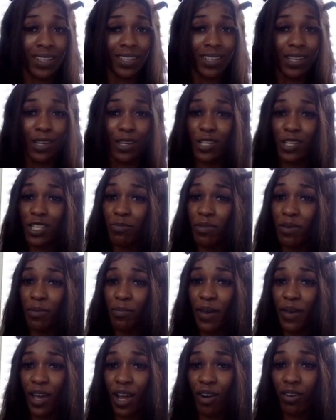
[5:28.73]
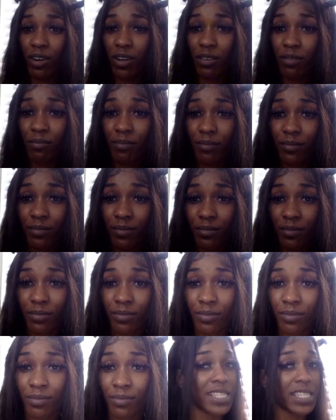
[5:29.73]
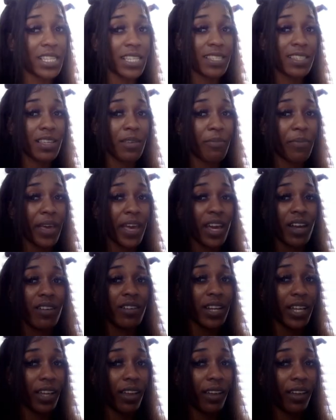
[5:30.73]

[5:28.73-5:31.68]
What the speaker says: Could this be Para? Is it Pari?